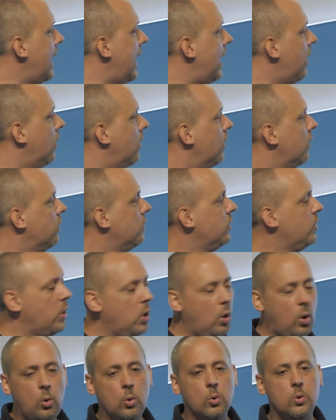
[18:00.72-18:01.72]
now
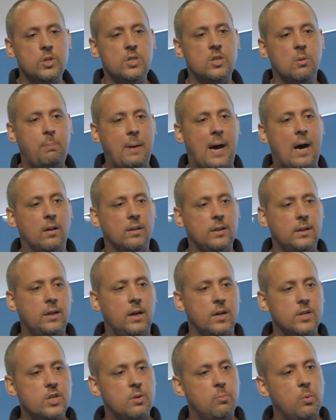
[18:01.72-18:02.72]
knows about the
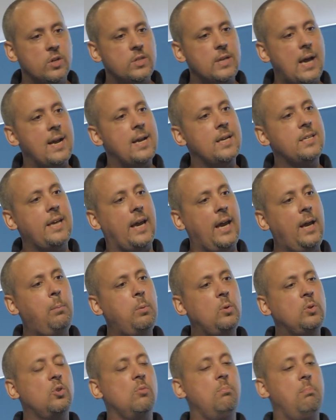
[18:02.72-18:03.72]
customers and is
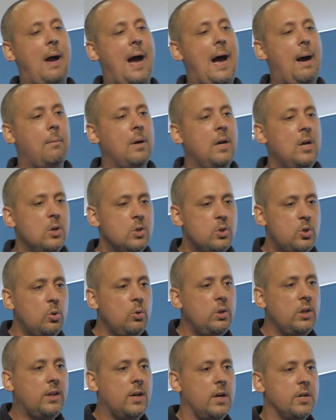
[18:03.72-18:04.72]
able to map
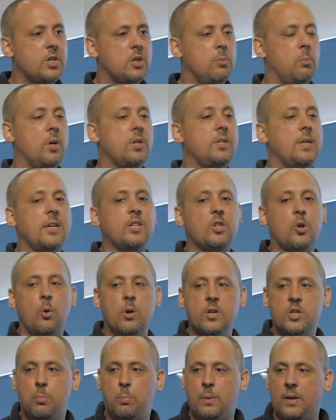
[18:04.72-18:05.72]
to the customers that's
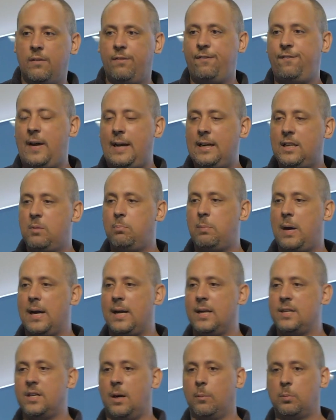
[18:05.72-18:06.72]
going to be affected
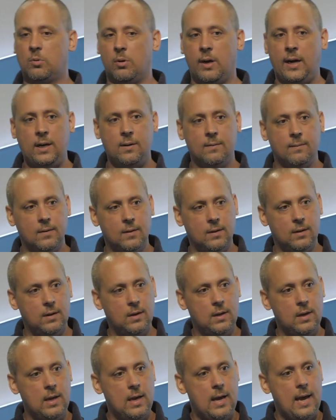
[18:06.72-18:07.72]
by this upgrade,
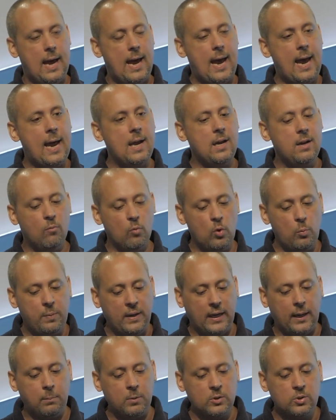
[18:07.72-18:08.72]
and will
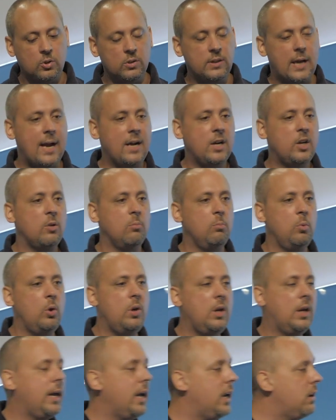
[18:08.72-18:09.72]
be able to then
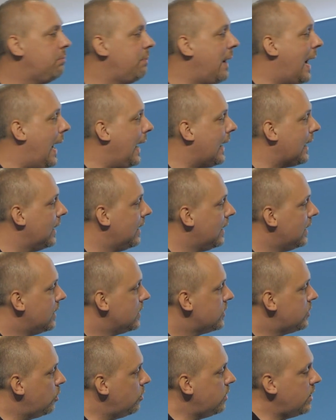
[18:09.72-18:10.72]
communicate back
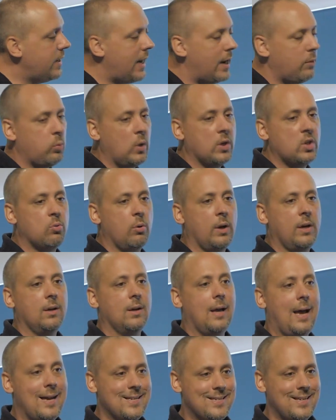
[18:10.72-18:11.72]
to the network
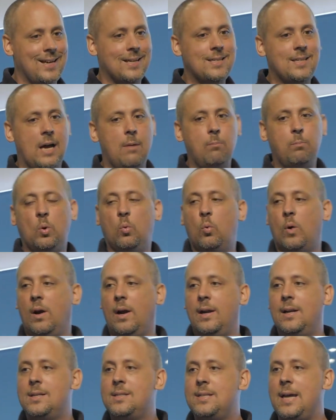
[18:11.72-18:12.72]
twin as an example
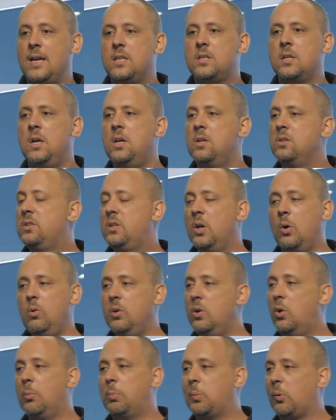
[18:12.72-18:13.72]
wherein it says,
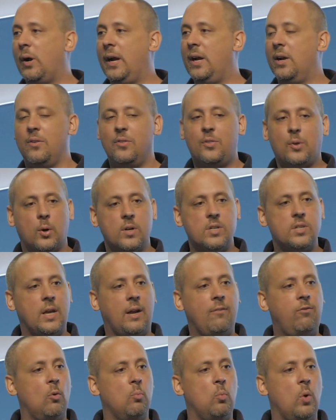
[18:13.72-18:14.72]
don't upgrade on
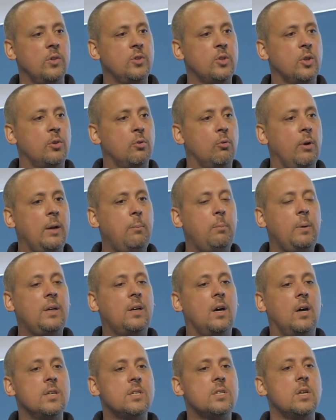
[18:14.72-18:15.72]
Thursday from 1 to 3
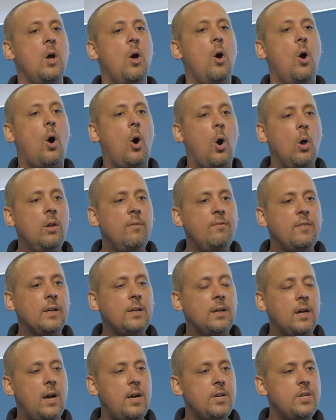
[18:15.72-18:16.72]
because all of
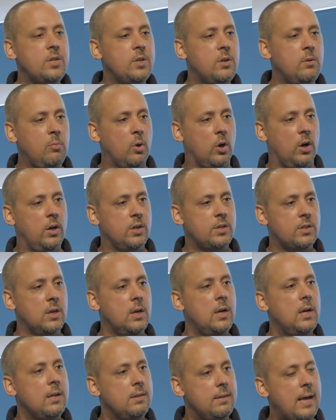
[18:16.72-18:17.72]
the customers
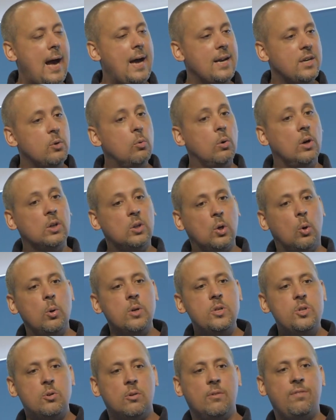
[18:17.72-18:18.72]
that you are
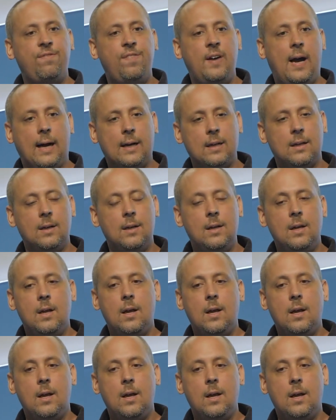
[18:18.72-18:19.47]
going to affect